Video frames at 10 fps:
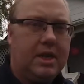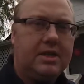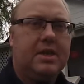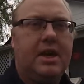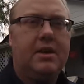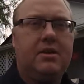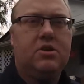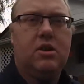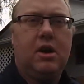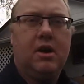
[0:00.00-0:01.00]
let's get in a
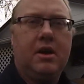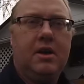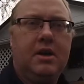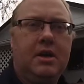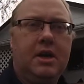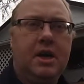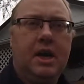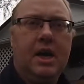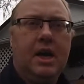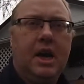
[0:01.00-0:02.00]
truck.
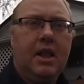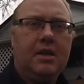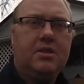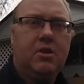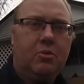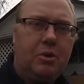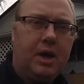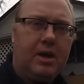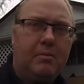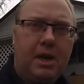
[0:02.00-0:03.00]
And let's go
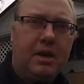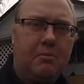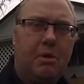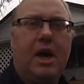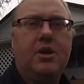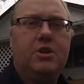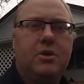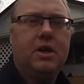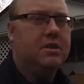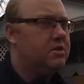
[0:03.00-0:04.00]
make a bad
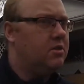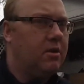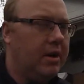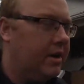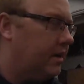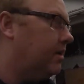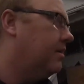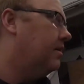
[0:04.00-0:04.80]
choice. Sorry, honey.